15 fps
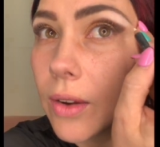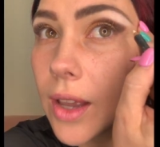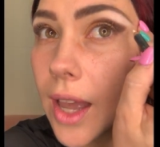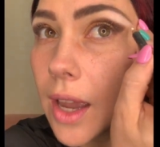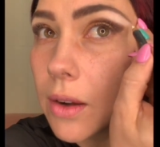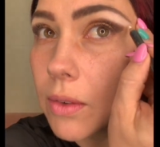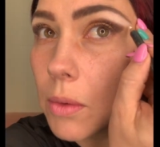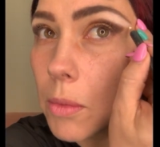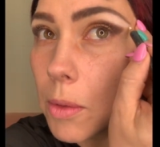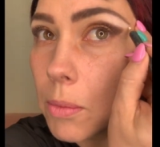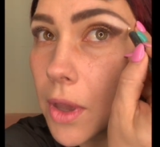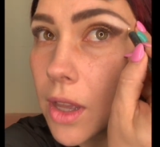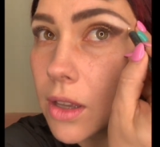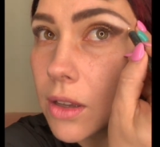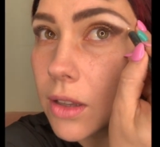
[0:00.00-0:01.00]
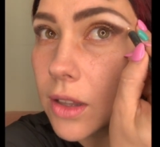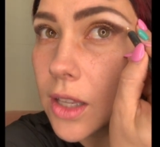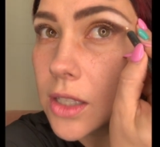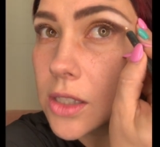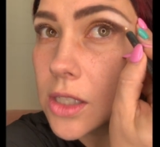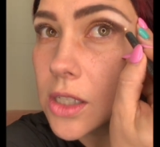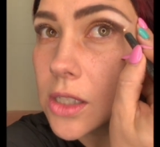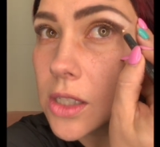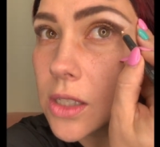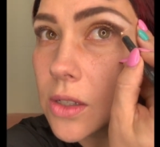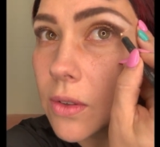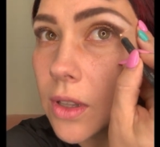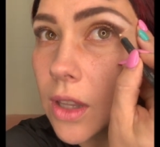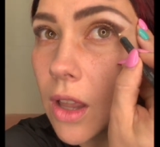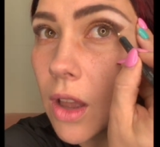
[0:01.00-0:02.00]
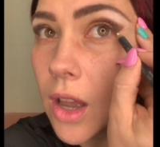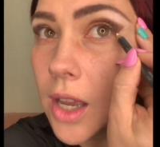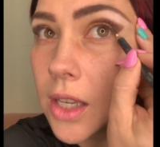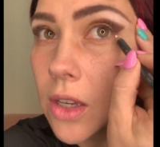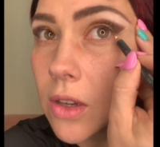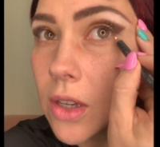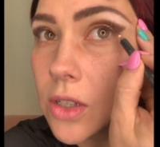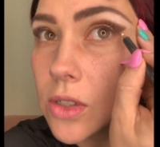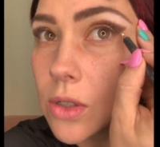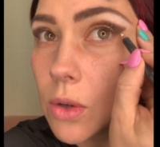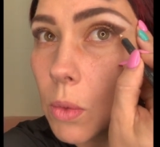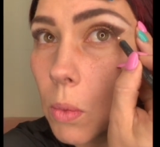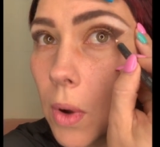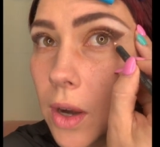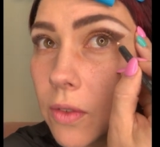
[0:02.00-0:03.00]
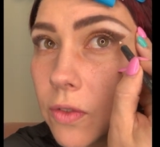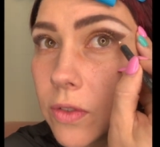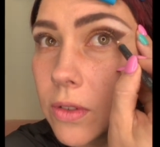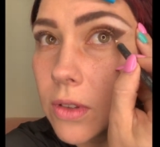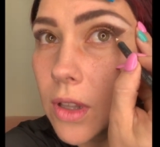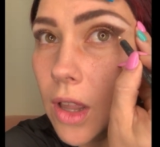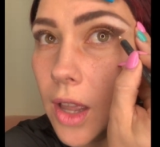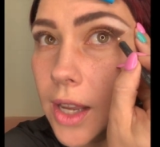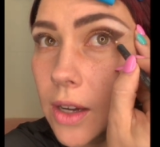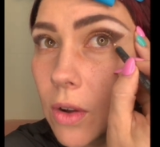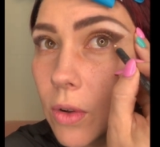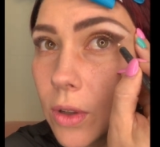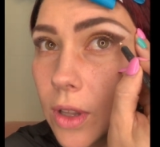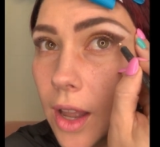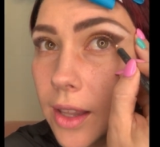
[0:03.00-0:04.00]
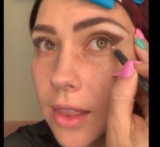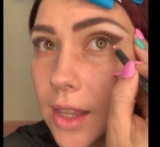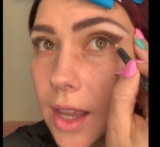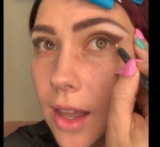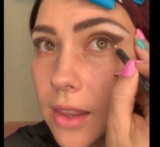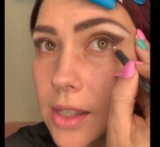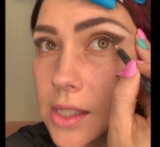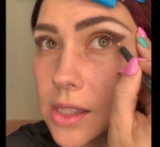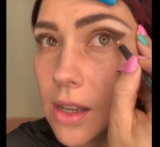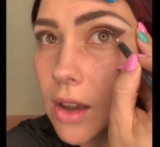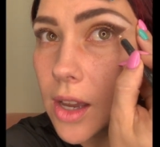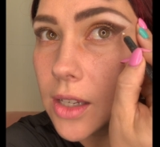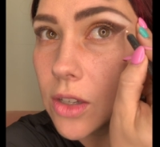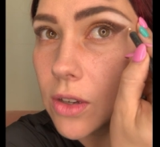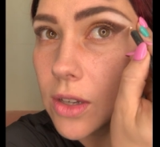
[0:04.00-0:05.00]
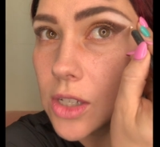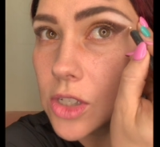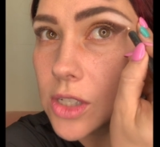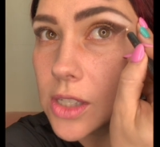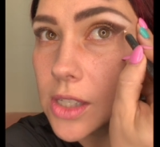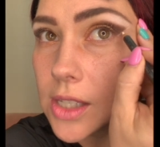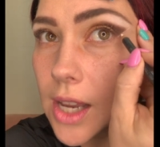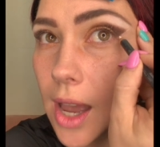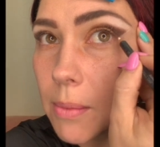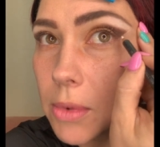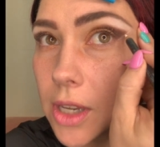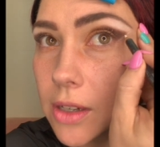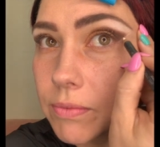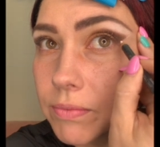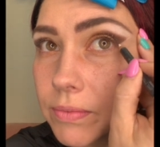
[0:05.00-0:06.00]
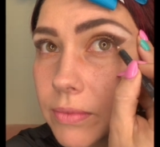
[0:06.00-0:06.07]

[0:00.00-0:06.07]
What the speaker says: Okay, remember, let's just do a line. You can do one full line, or like the other side, you can just dab it.